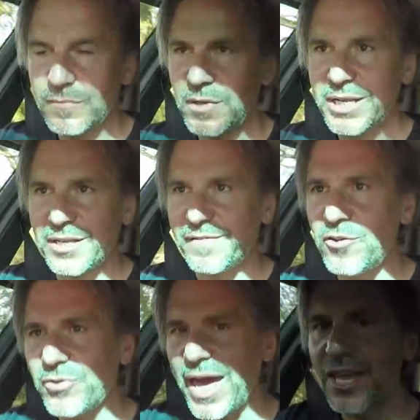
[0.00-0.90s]
Looking at the
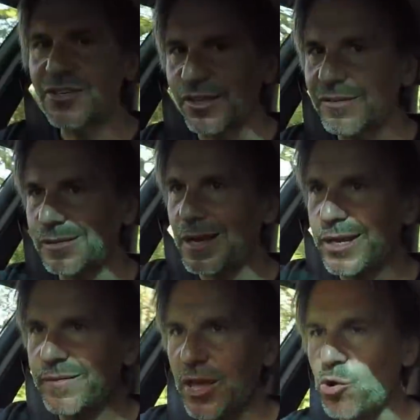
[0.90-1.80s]
fuel gauge, it's
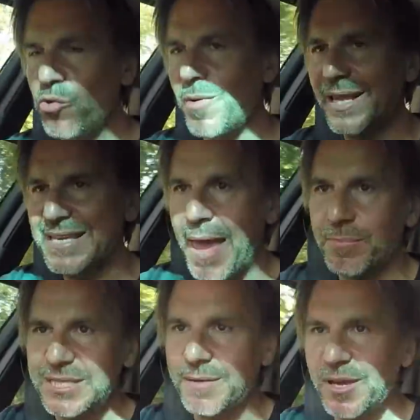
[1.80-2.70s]
kind of like all the way to
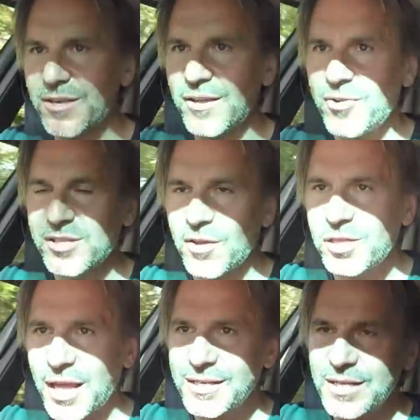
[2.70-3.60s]
empty because there is no
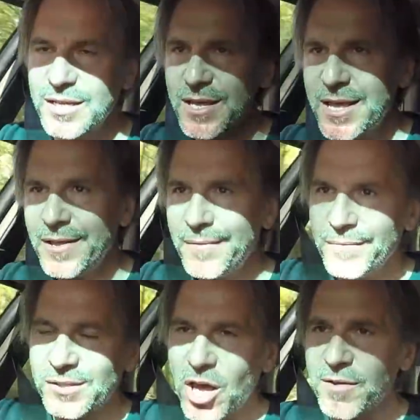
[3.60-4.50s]
sender.
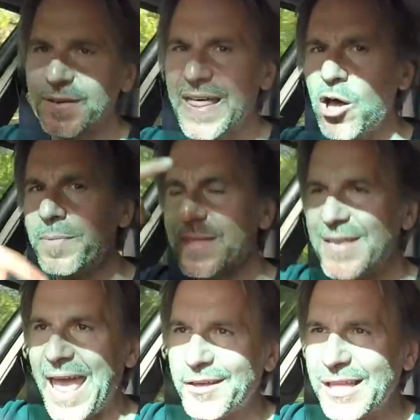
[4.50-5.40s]
So hopefully that'll be the
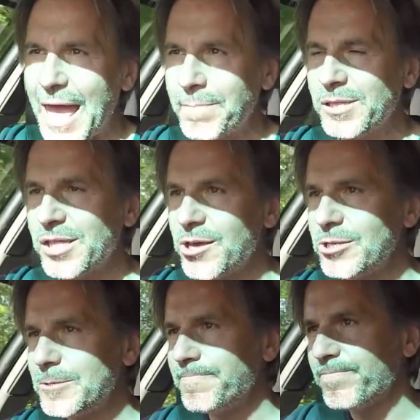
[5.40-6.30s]
next
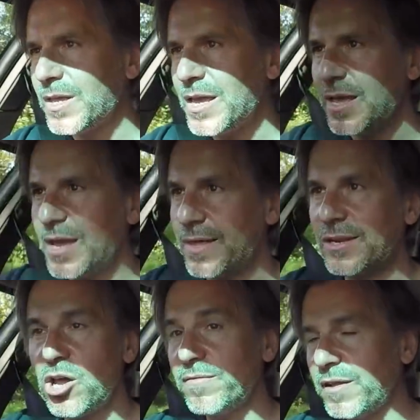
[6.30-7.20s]
episode, and then
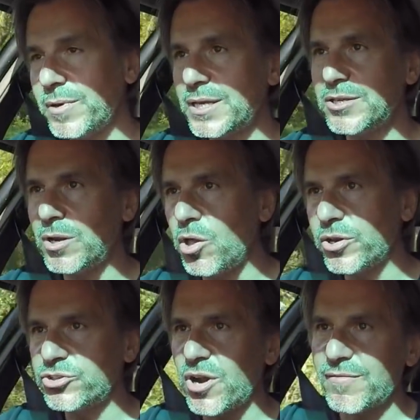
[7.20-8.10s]
hopefully we can do a
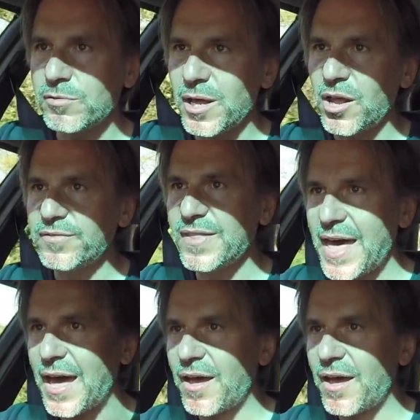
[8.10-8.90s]
longer drive as well after that.